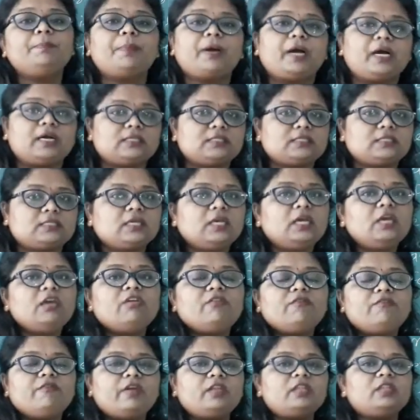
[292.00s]
past.
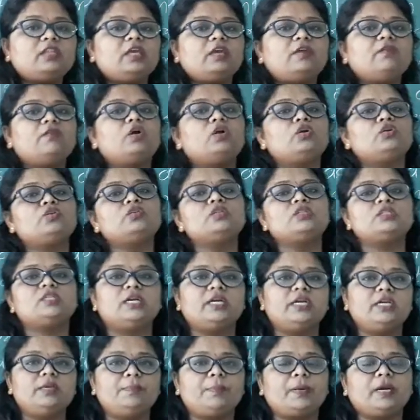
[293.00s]
When they want to
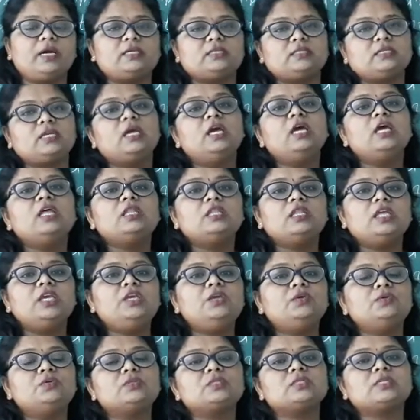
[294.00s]
study past, they
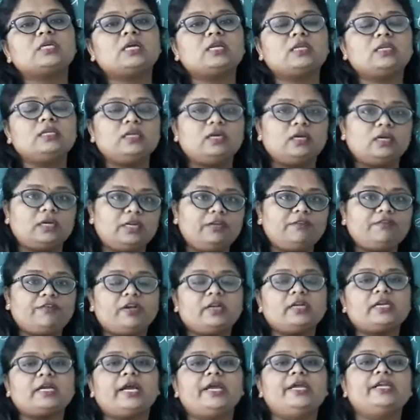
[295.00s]
use
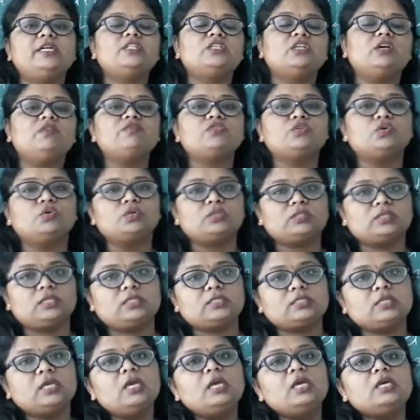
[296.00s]
different kinds of
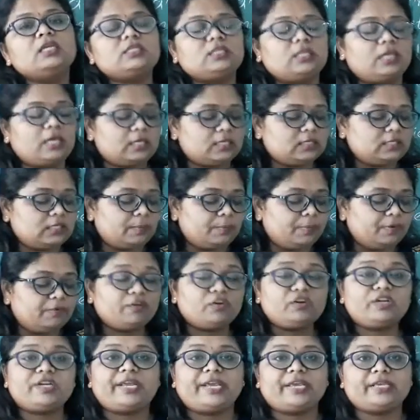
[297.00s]
sources. Example
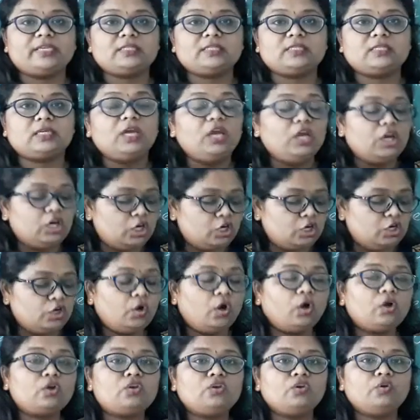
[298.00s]
for text,
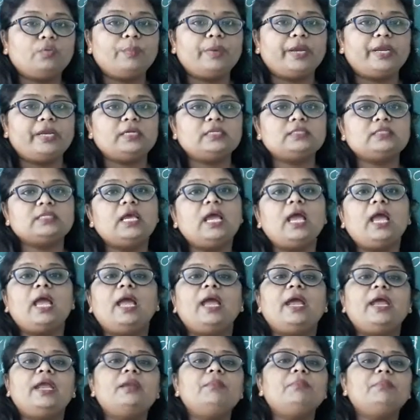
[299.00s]
documents
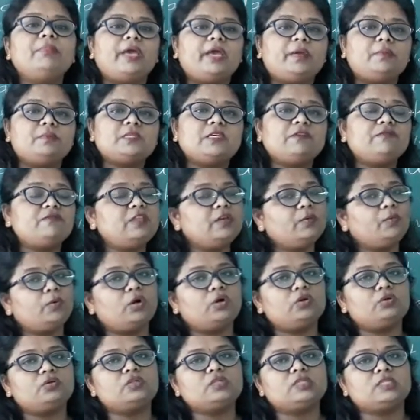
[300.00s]
and maps. If they
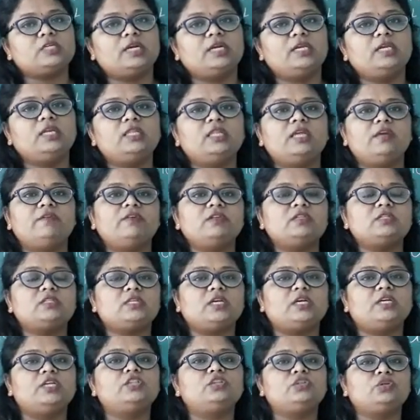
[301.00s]
want to study, they will
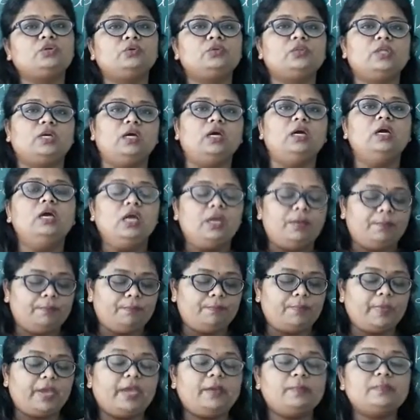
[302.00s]
study through the
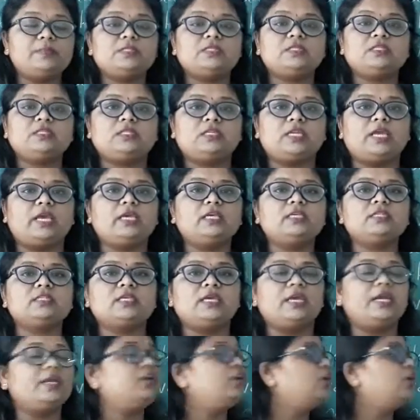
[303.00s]
maps, texts and